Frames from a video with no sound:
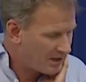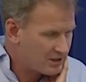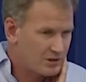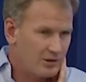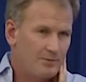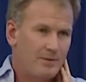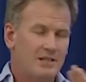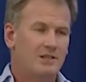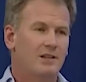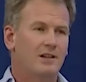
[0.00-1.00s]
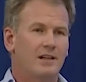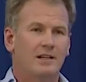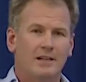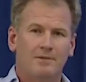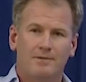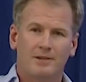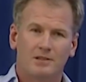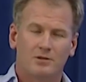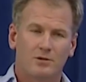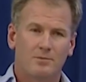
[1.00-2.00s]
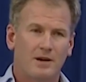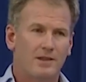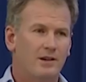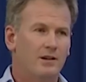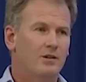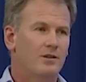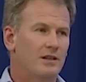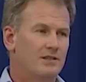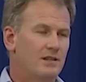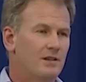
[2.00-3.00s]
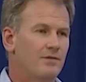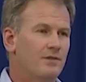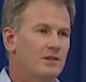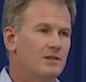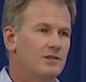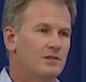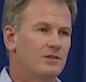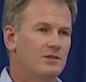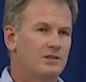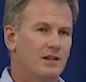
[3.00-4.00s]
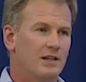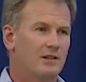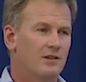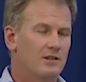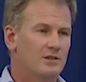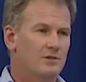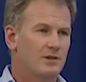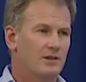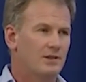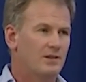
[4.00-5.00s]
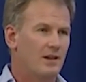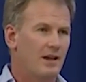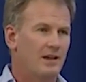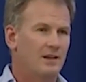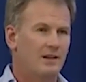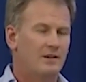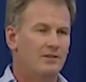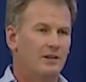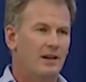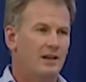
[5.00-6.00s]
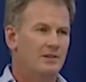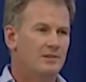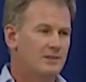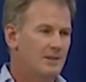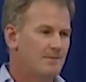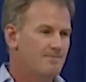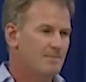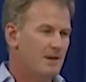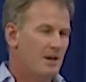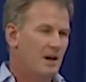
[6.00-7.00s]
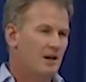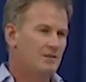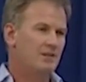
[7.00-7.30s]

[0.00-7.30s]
So imagine a, an infant or a mother who has an infant who's diagnosed with ALL, and um, how's